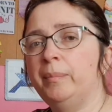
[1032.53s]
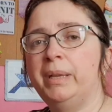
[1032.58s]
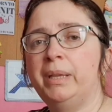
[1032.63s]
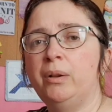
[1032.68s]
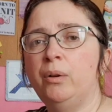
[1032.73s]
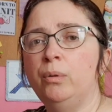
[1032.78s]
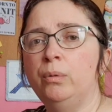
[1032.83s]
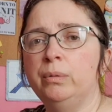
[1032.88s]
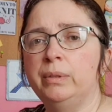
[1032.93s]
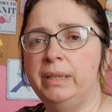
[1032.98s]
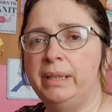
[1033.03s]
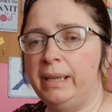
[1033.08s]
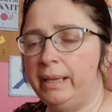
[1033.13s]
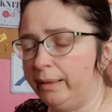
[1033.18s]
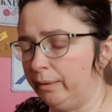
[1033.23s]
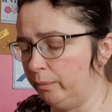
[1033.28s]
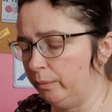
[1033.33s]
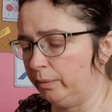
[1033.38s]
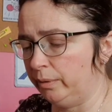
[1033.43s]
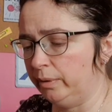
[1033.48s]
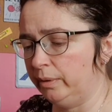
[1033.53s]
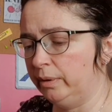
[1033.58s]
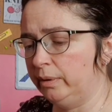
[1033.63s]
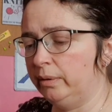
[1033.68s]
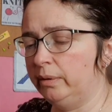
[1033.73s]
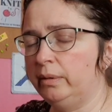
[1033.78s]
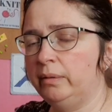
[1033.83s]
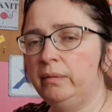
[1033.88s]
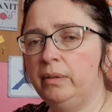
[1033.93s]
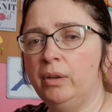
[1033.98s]
a bit older now and
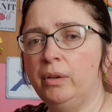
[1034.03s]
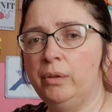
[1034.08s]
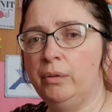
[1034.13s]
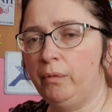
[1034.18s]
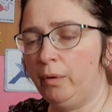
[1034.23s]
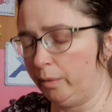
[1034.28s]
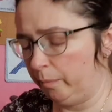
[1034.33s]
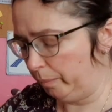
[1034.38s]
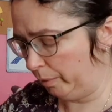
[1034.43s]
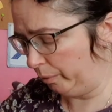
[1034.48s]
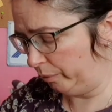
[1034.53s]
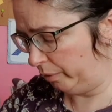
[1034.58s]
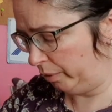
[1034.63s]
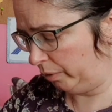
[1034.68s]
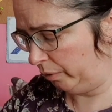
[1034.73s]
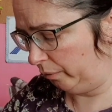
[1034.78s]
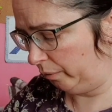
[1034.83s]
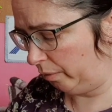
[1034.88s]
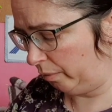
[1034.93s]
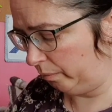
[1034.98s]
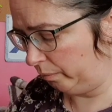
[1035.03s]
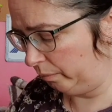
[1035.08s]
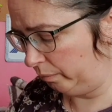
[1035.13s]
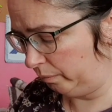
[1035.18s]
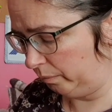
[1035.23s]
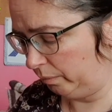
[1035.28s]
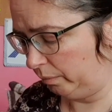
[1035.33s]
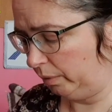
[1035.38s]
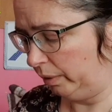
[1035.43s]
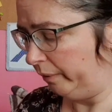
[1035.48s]
both got their own,
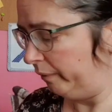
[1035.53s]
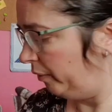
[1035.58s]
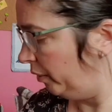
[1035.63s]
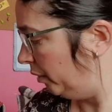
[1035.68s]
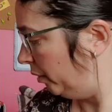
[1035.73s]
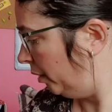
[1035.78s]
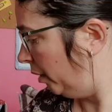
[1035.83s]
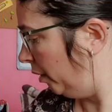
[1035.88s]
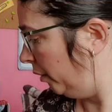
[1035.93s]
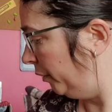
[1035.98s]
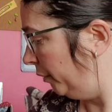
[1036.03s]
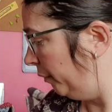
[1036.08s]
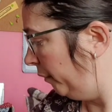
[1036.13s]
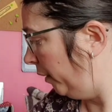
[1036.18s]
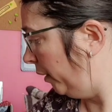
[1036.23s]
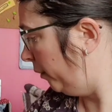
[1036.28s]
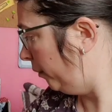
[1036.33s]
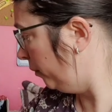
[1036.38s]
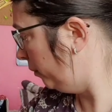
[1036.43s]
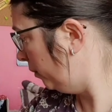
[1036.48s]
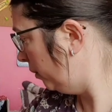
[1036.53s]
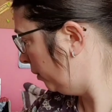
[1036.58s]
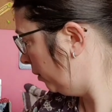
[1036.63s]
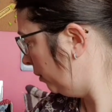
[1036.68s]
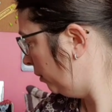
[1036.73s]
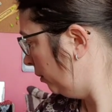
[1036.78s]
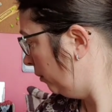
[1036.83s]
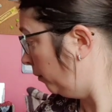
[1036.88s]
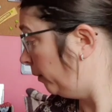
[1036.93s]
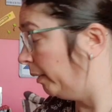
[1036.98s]
living on their own.
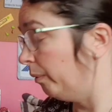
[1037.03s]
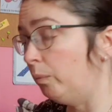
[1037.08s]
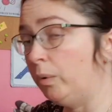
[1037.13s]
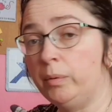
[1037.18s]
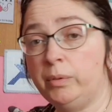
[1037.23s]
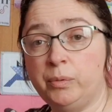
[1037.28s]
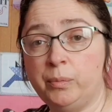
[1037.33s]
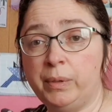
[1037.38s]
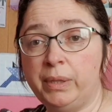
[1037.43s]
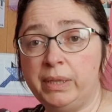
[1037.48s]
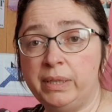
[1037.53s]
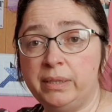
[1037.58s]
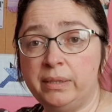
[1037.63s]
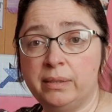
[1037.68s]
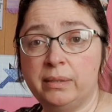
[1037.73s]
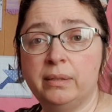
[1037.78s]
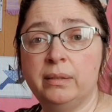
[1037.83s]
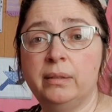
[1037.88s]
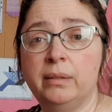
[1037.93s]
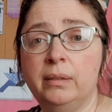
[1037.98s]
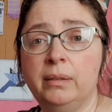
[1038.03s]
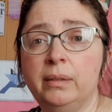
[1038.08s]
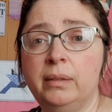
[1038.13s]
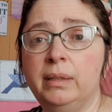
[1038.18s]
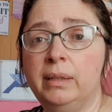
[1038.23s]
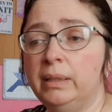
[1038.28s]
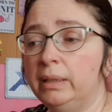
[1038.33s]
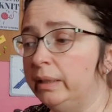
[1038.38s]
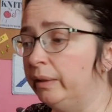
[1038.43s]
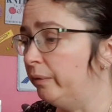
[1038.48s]
Well, one's
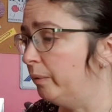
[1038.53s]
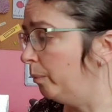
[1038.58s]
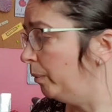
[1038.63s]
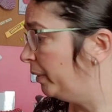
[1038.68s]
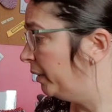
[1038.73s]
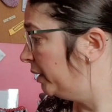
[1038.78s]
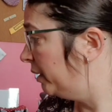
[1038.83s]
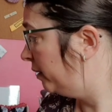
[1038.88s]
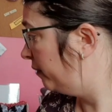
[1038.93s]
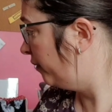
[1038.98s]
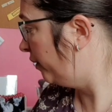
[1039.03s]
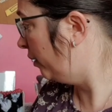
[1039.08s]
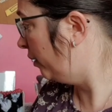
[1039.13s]
living with his